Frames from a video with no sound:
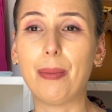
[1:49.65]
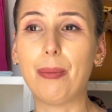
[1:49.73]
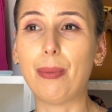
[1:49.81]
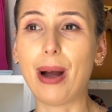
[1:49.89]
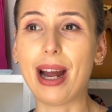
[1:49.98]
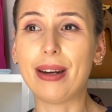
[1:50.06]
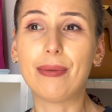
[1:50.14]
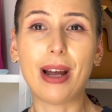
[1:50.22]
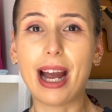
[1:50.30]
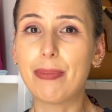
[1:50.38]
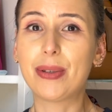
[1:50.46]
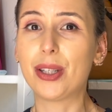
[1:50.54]
my
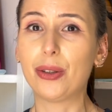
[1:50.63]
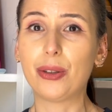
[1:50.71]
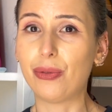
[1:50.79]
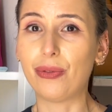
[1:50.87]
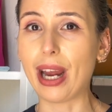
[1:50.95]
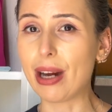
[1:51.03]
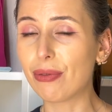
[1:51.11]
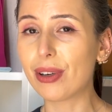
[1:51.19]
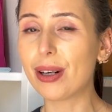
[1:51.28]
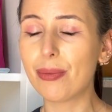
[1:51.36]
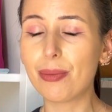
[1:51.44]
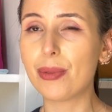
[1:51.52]
absolute
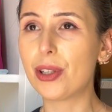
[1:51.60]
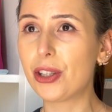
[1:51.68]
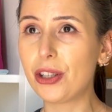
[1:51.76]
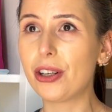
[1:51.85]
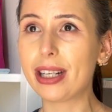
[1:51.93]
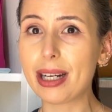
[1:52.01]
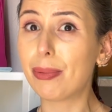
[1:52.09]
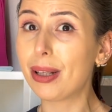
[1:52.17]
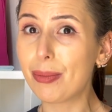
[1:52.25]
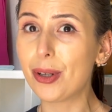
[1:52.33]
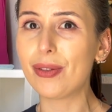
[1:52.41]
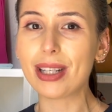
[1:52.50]
favorite Studio
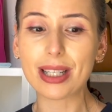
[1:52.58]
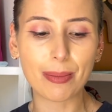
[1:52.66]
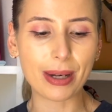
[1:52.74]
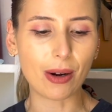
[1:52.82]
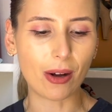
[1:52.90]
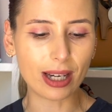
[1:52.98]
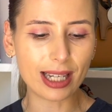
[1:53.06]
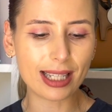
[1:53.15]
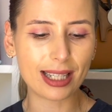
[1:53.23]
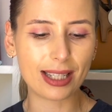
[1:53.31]
Ghibli movie, to be honest.